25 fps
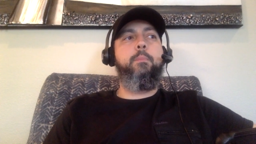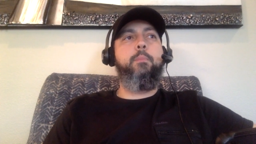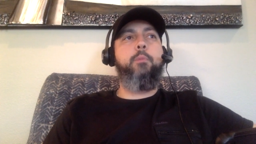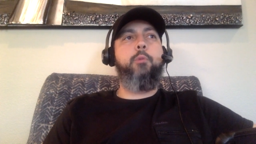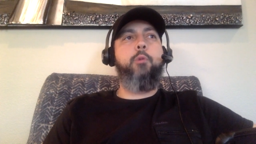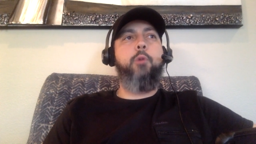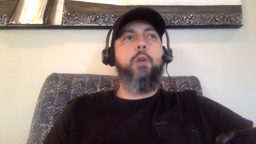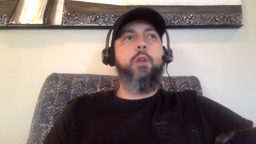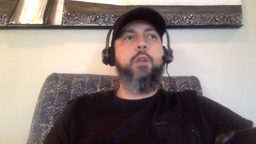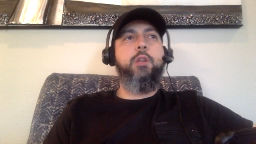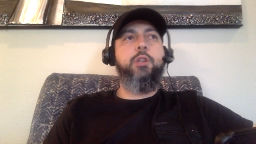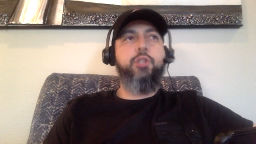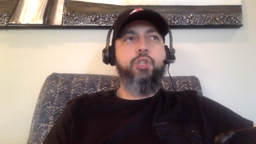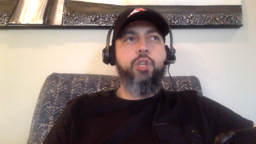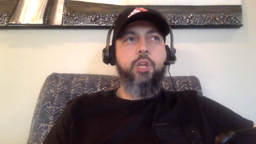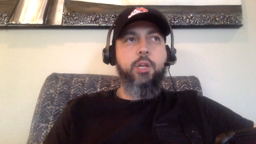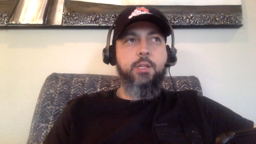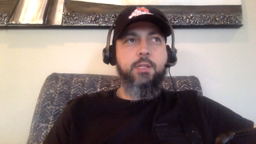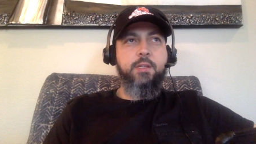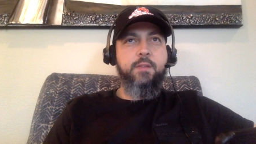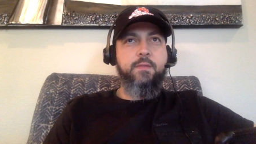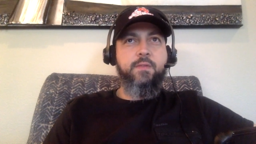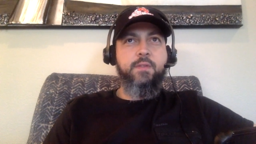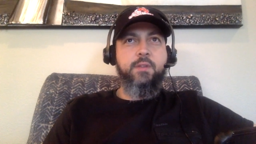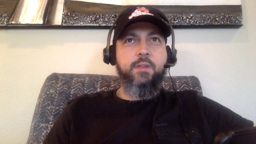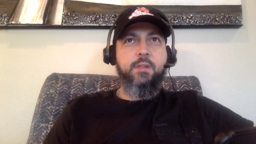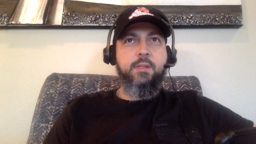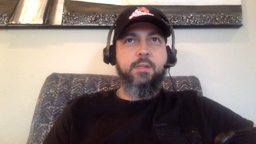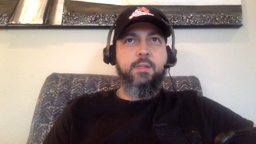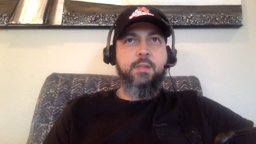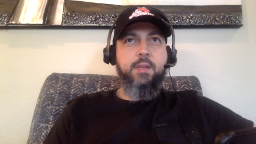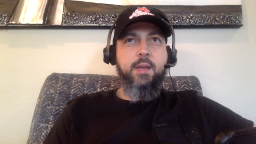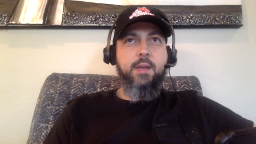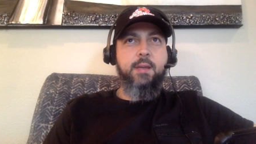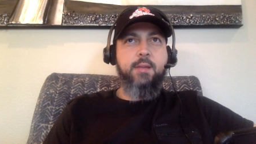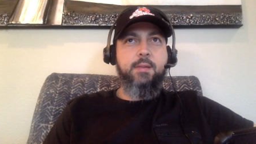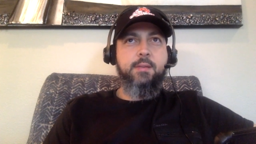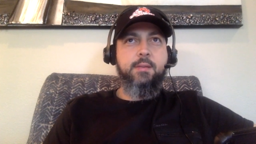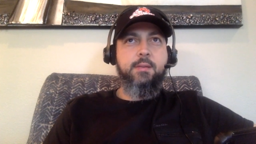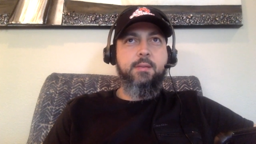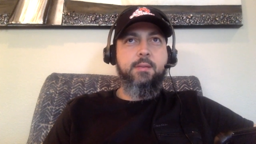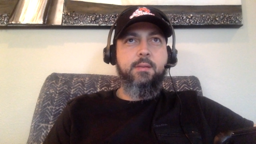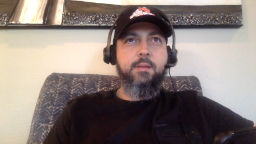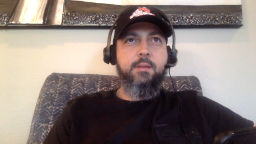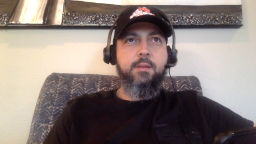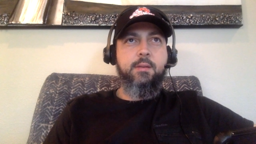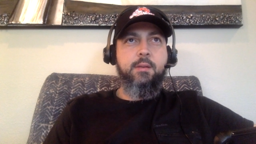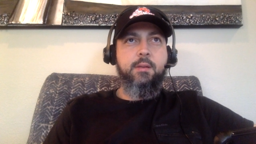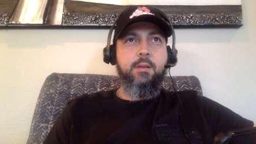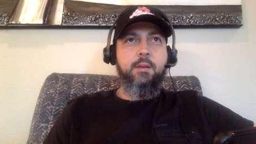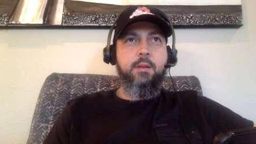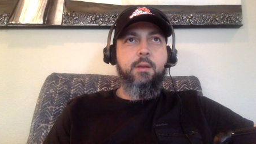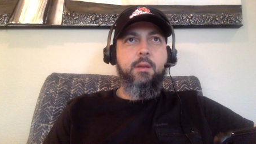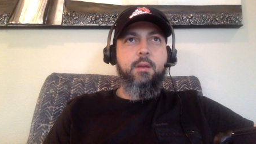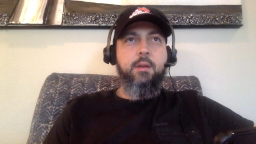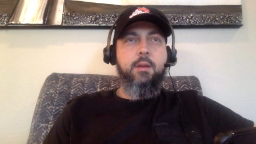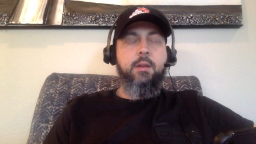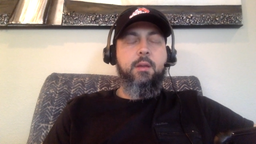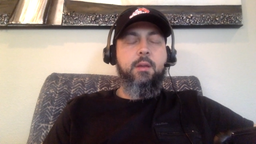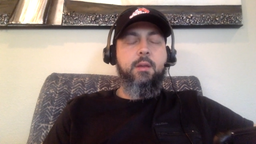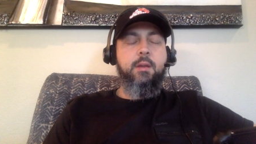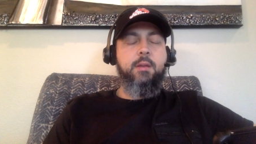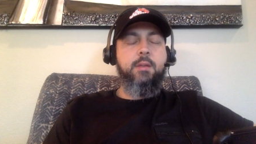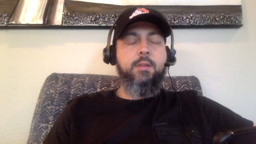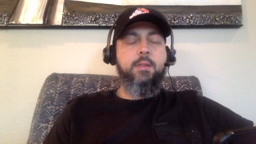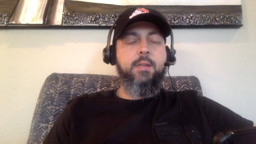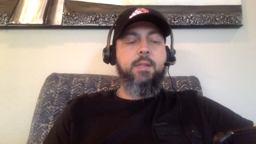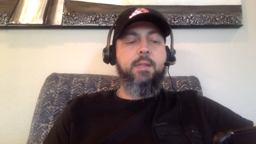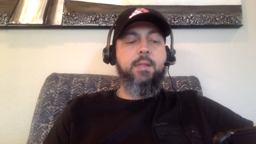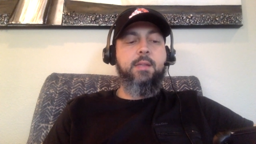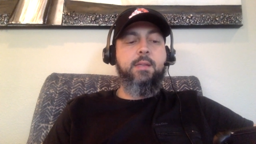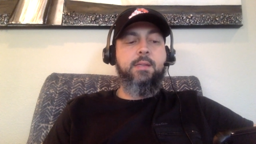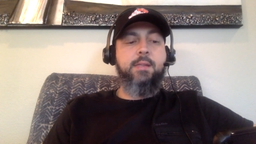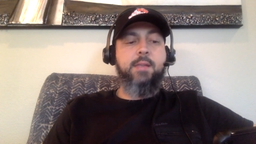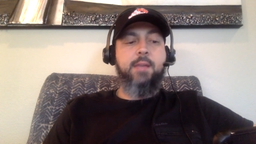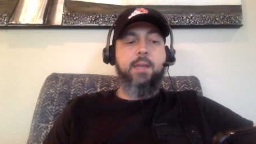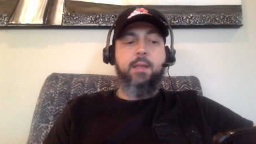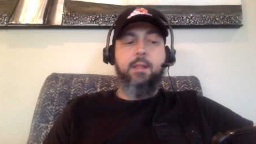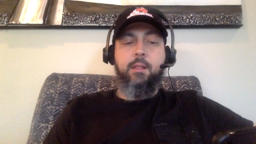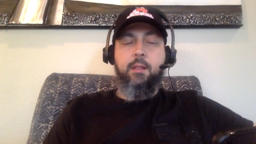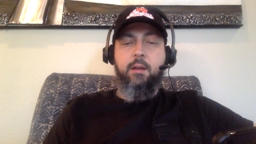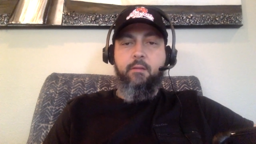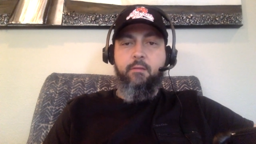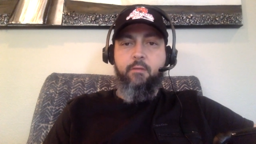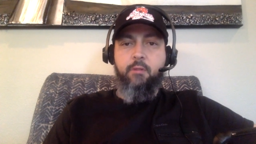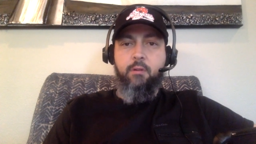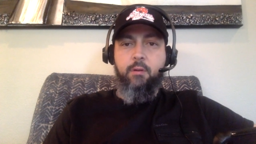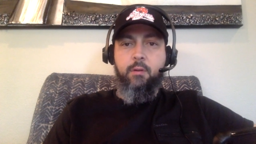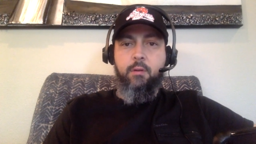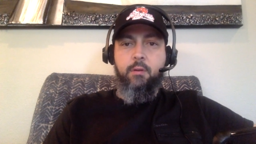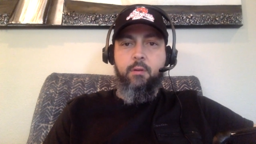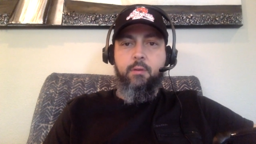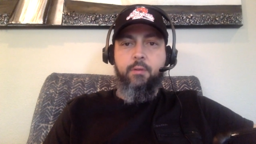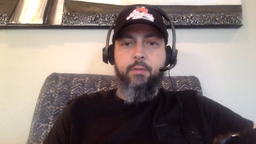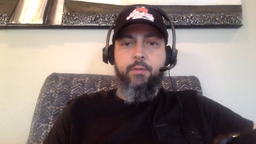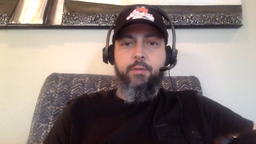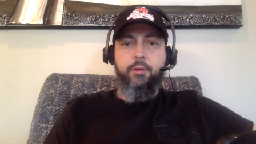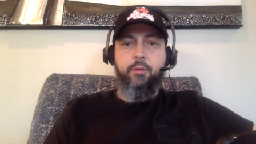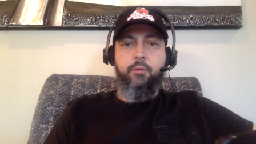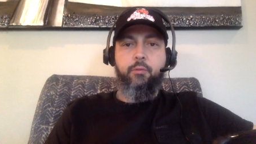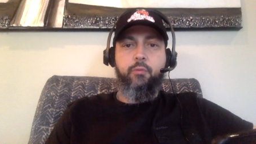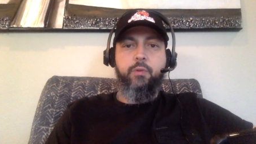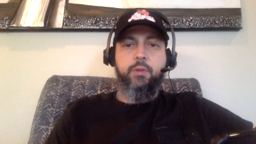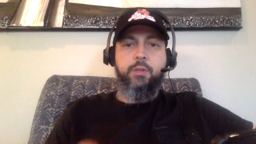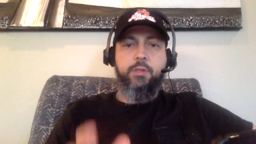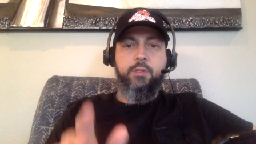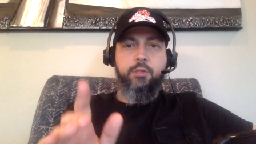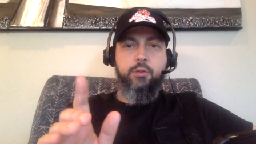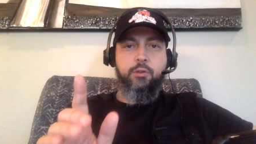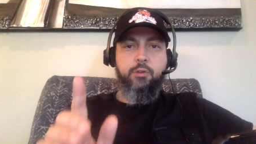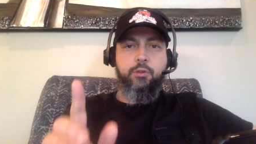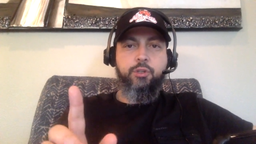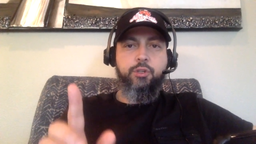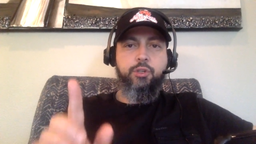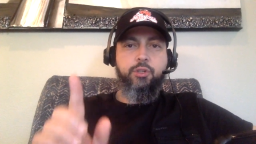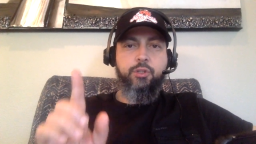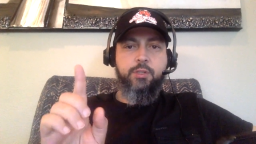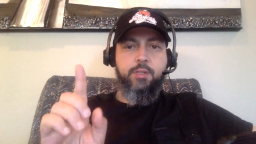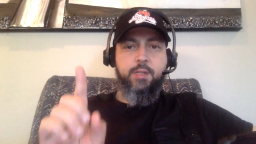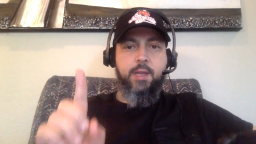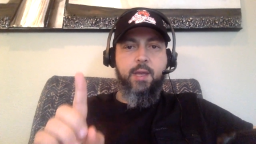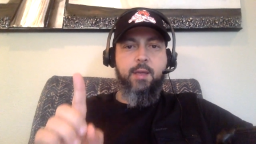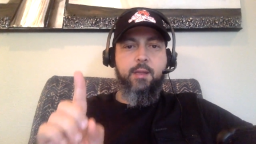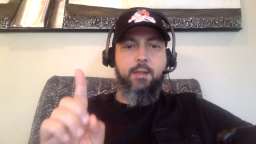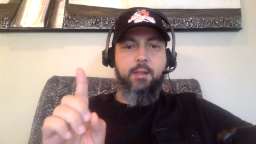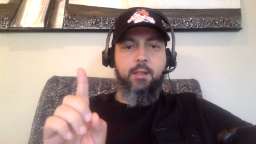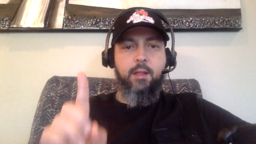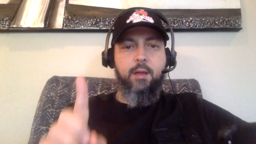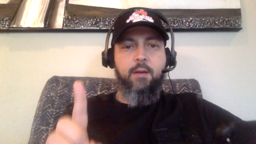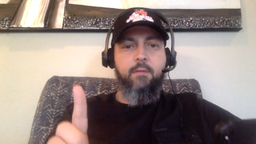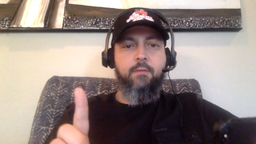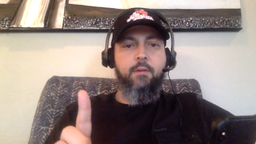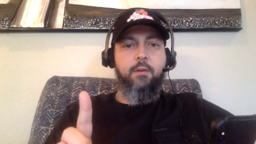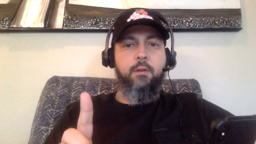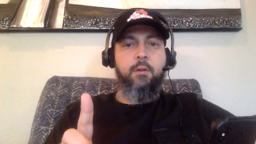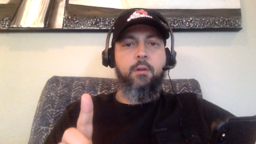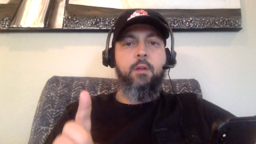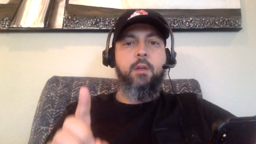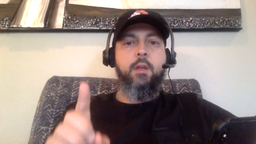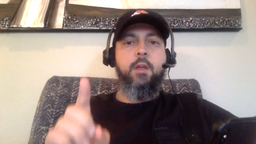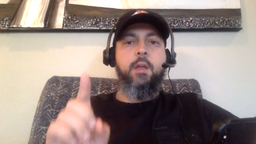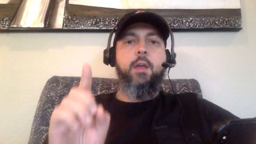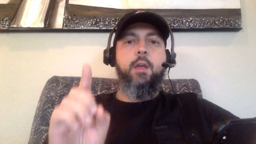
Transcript: greatest chance of success is at the site level, the research site level,